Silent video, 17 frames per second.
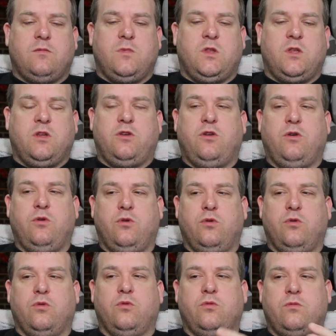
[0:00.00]
the
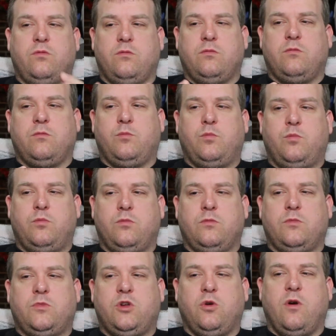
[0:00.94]
two
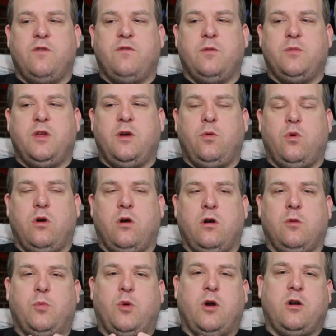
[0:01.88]
of them that
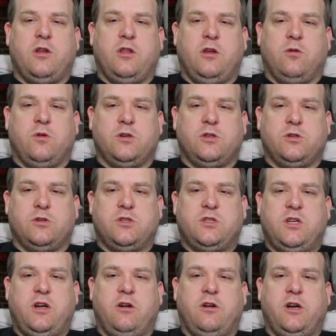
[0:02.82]
were part of the original
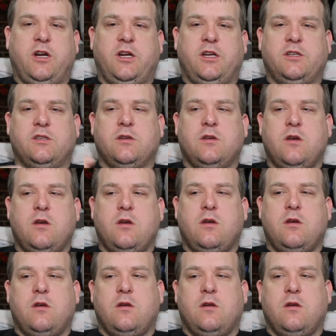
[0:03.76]
series,